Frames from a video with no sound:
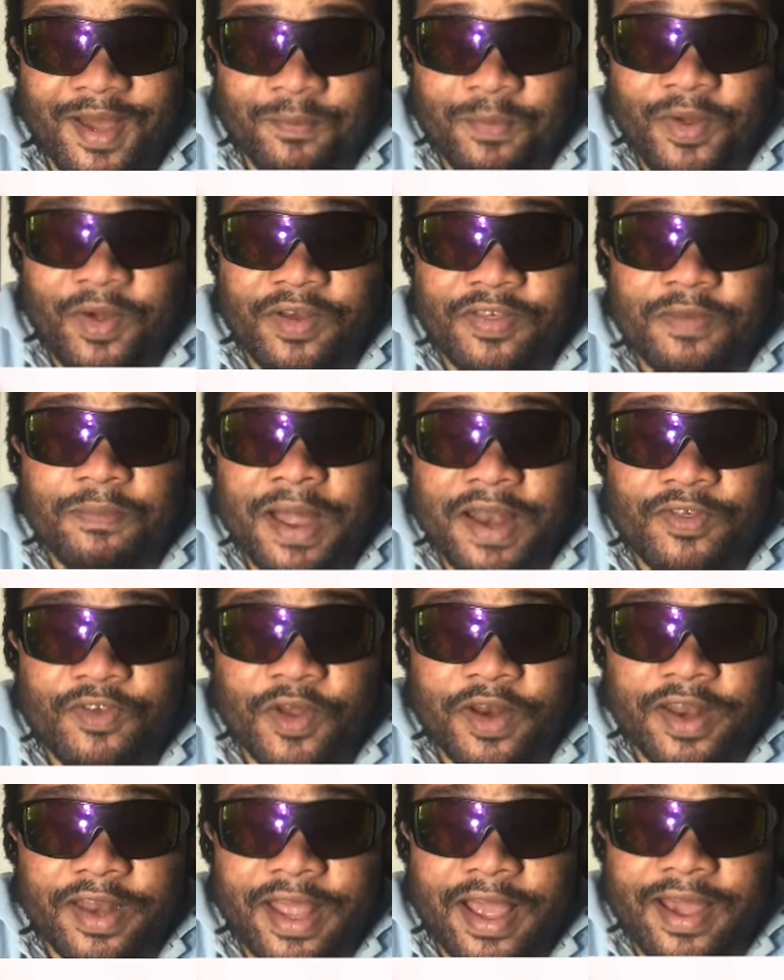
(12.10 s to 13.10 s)
Because the man is
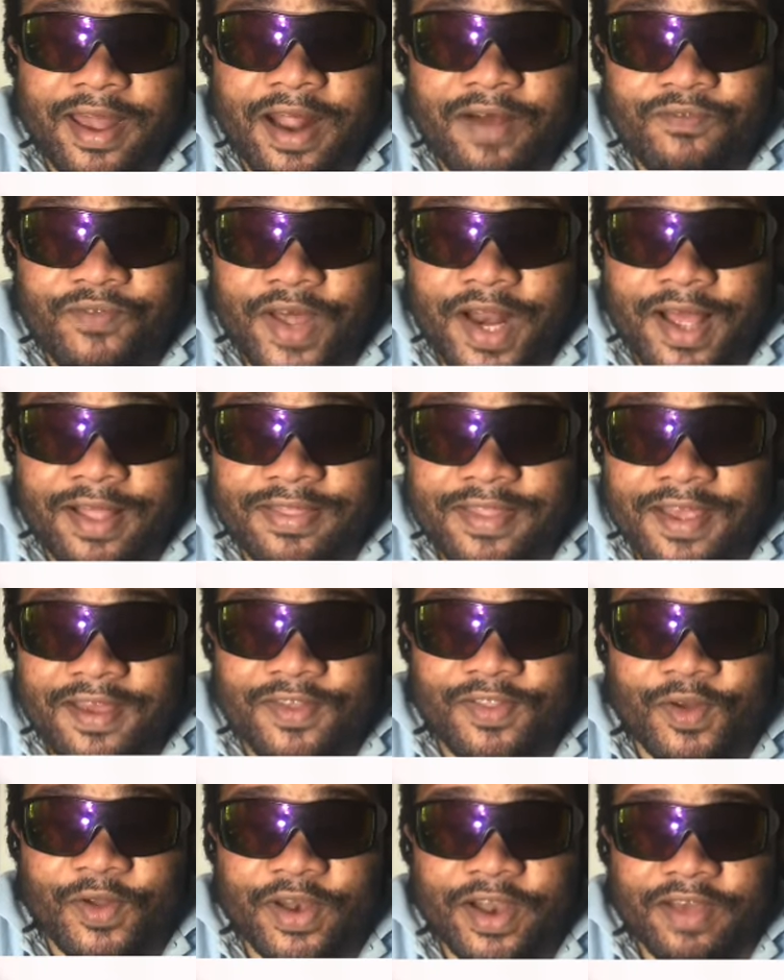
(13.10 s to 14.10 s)
already a grandfather, take
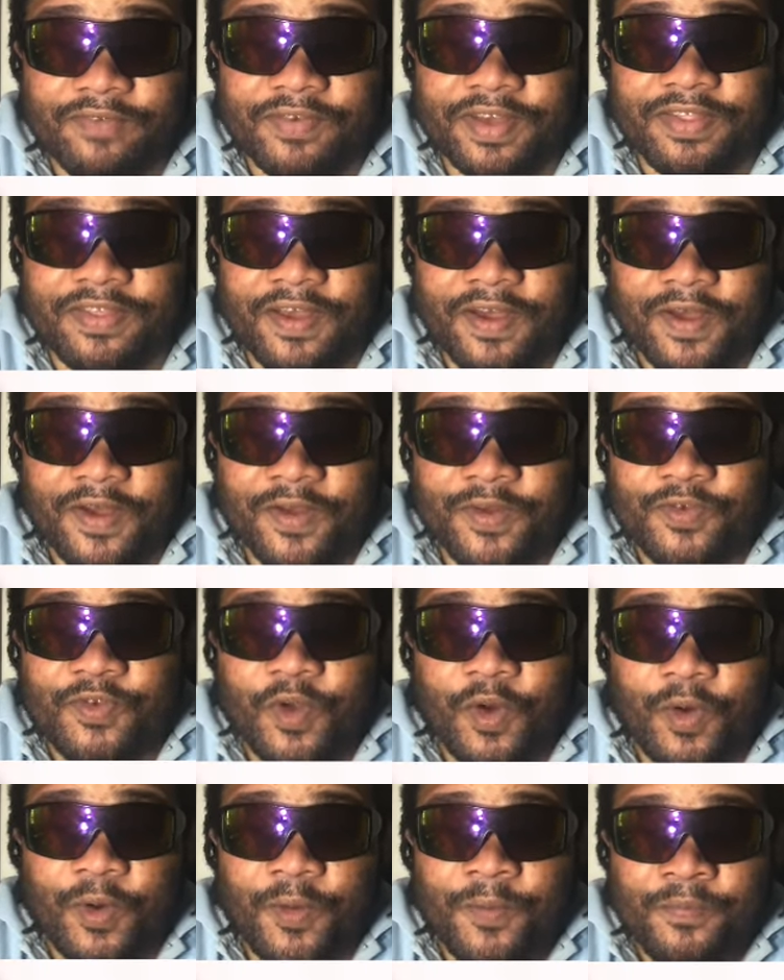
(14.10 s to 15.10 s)
it or leave it.
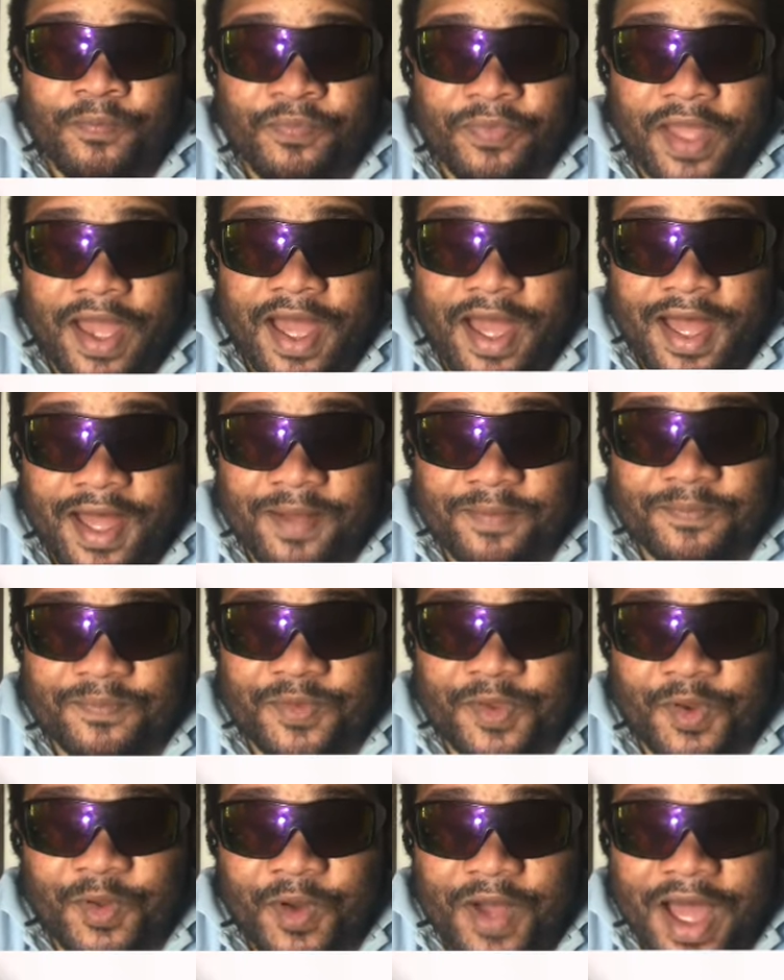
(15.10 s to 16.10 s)
So, I
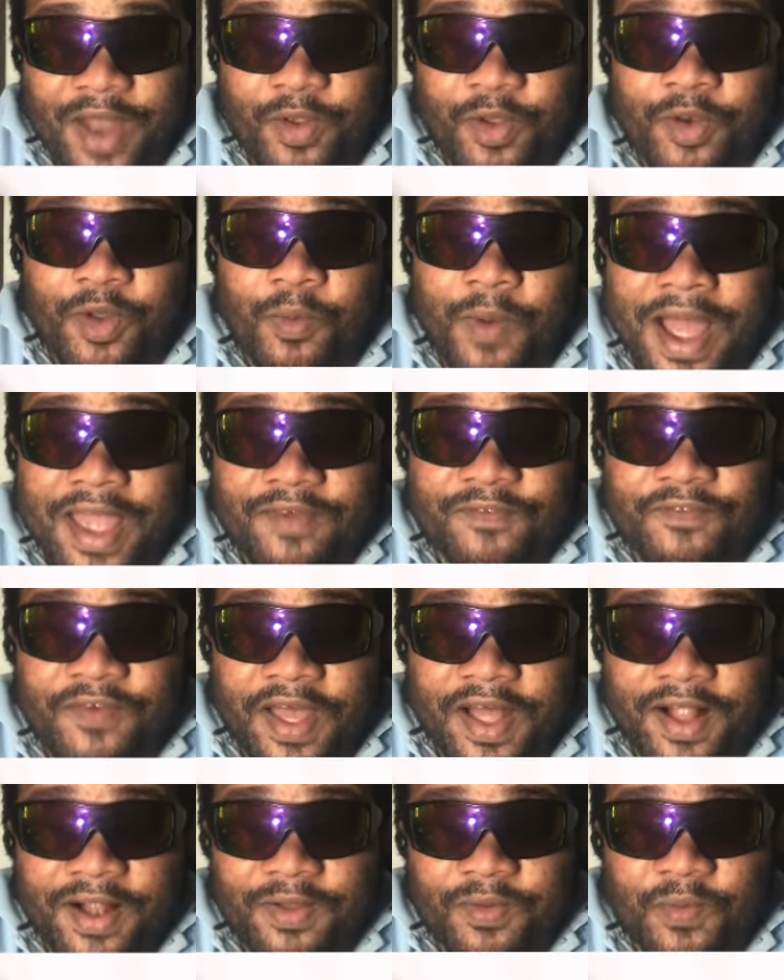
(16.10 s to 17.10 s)
don't know why he
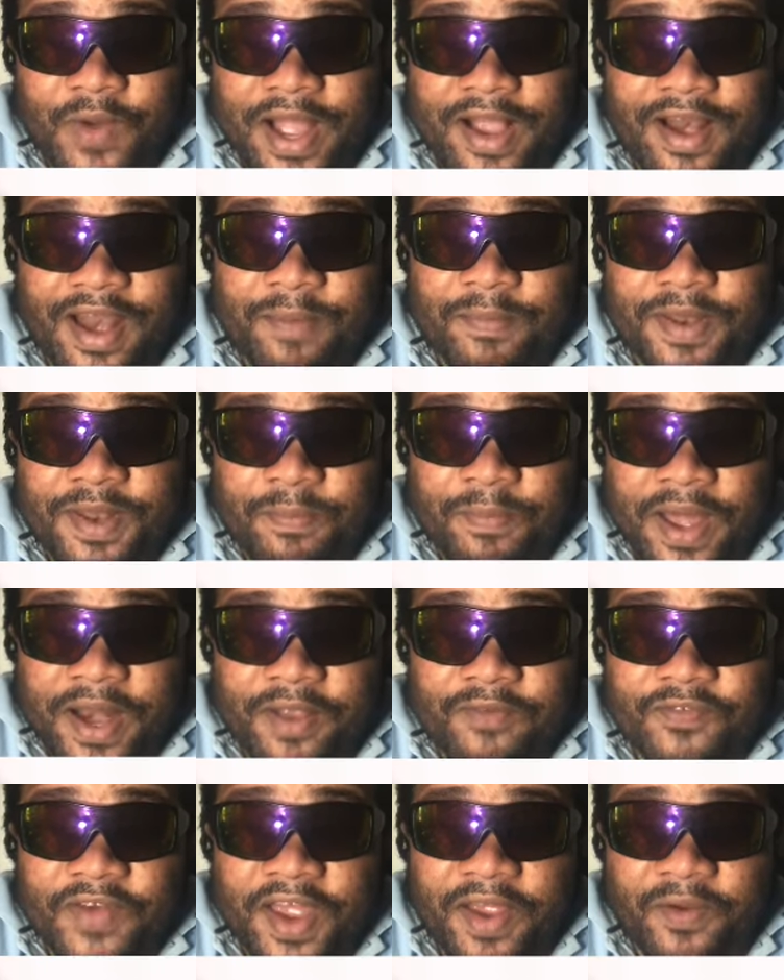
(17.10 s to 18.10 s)
fell while climbing the
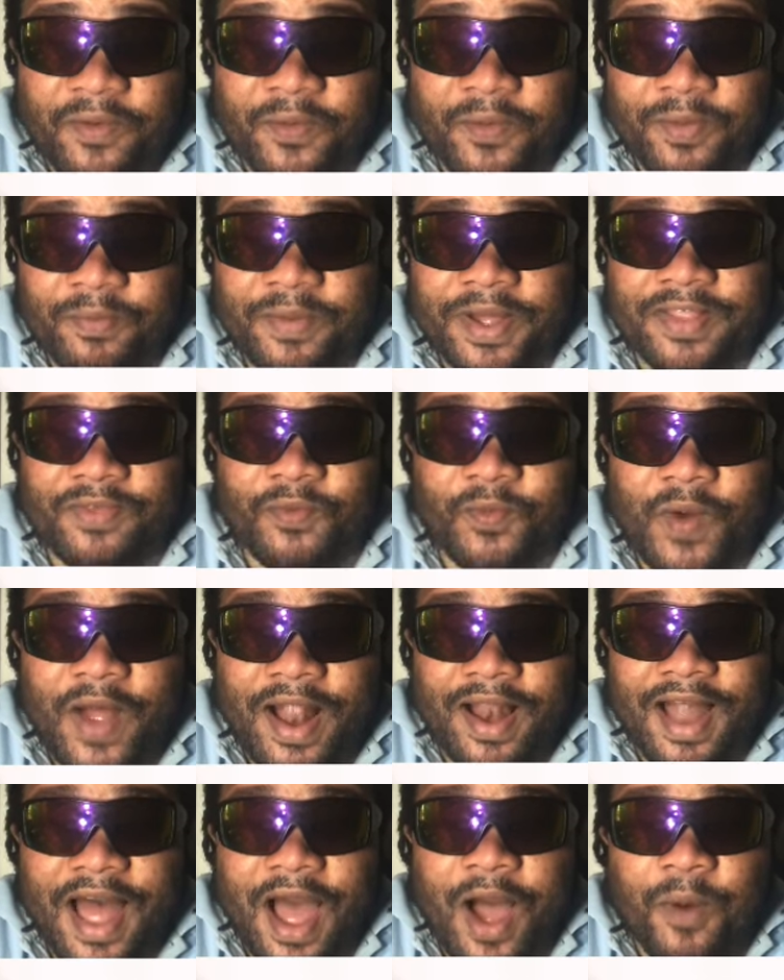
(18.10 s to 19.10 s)
parade vehicle. But
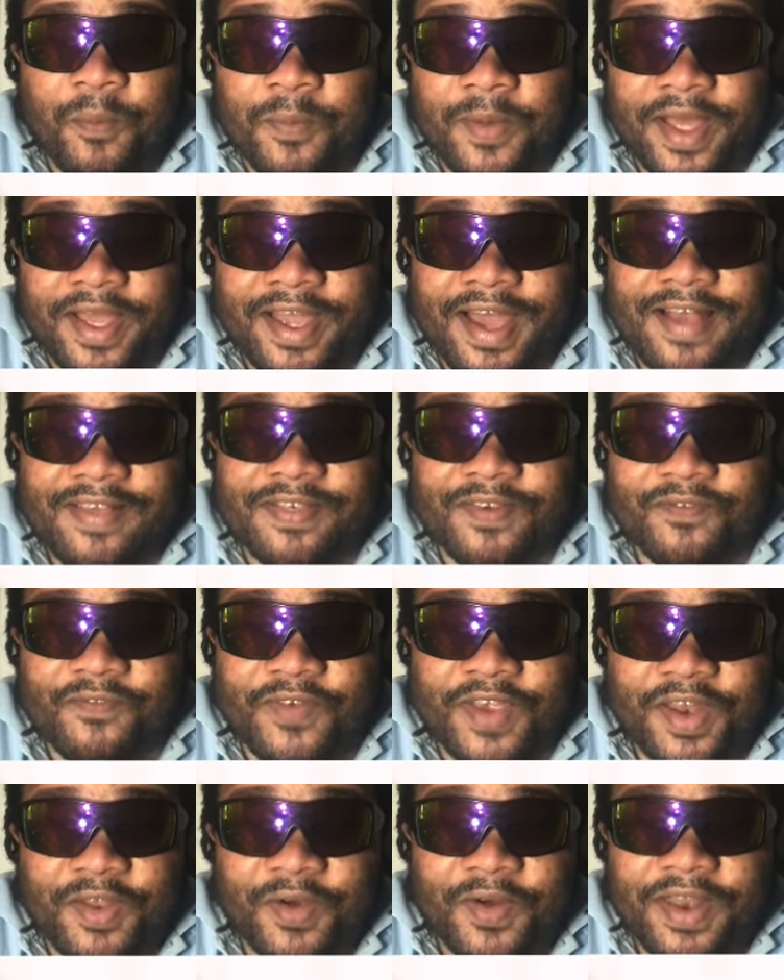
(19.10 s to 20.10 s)
while I'll play guys a
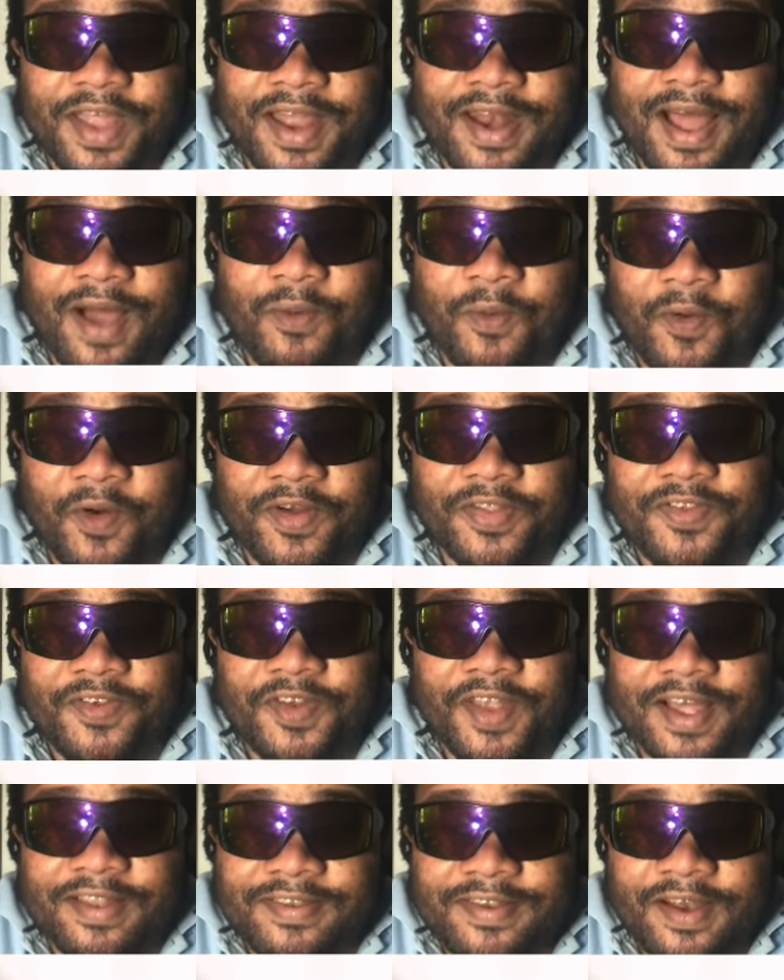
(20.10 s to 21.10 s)
video, then I will
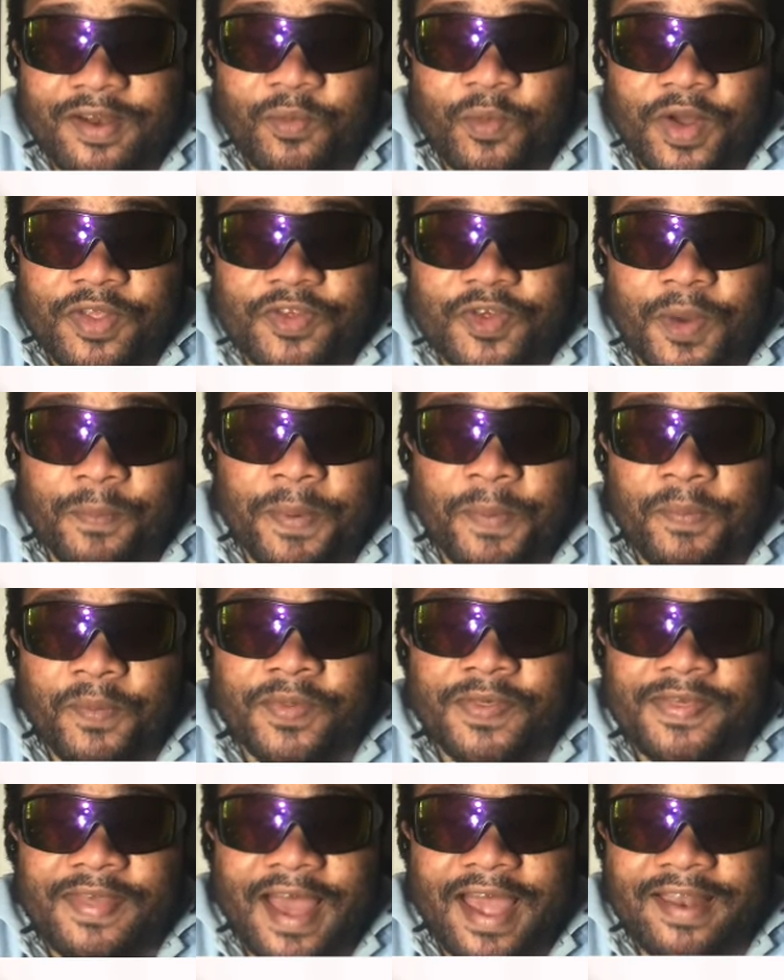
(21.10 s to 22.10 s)
continue and tell you what some people
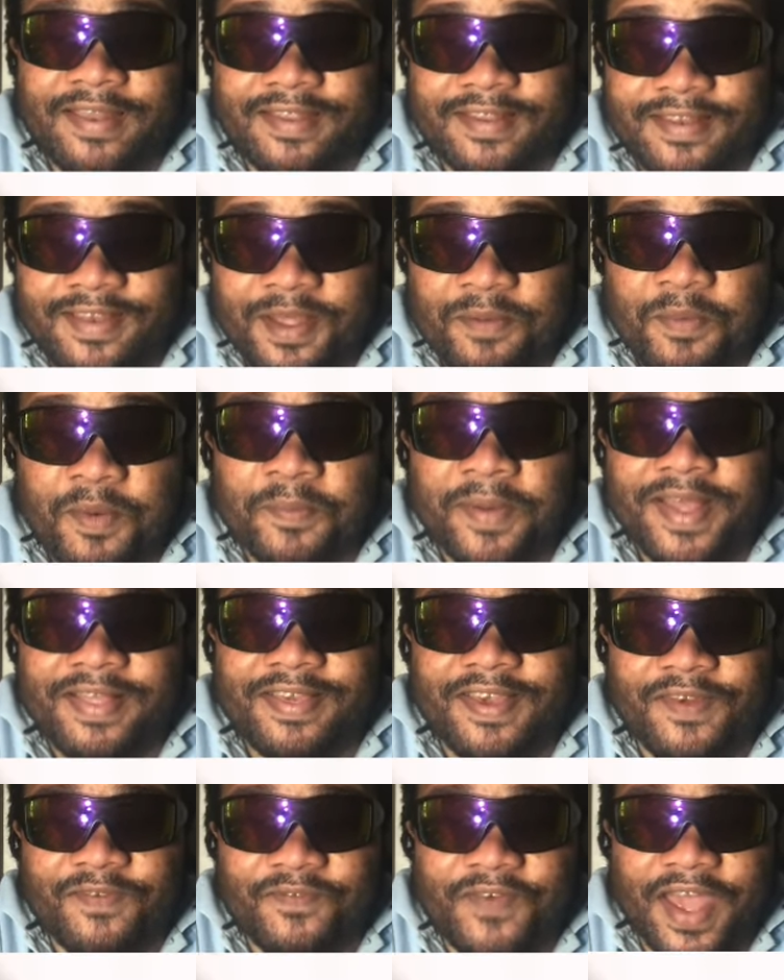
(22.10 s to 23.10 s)
said the moment
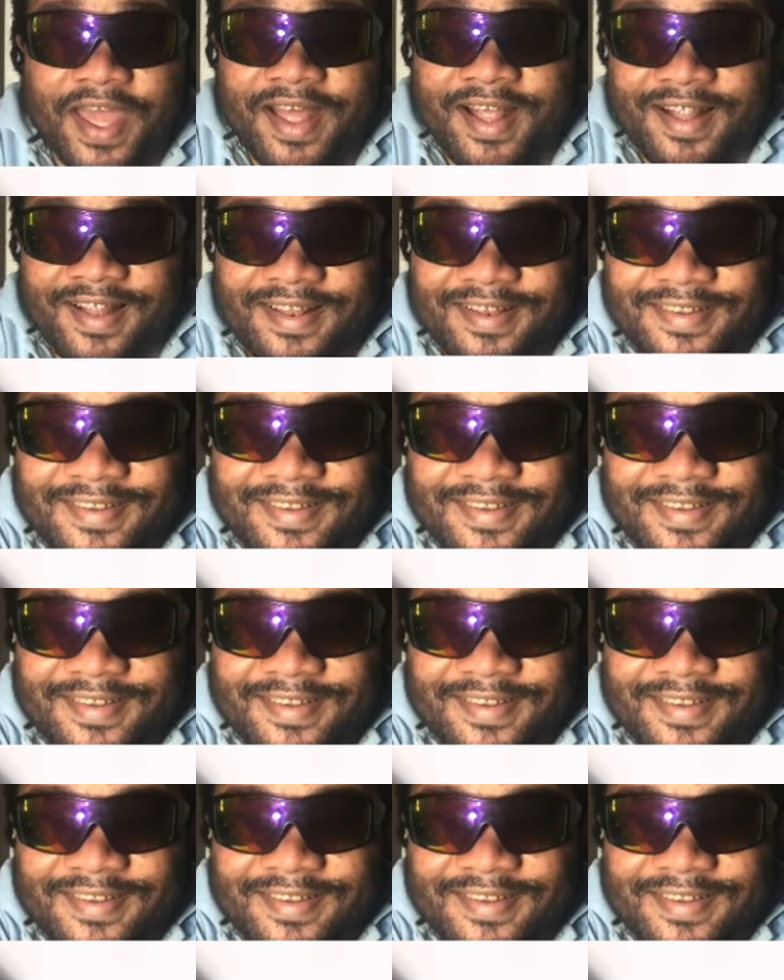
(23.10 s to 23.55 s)
he fell.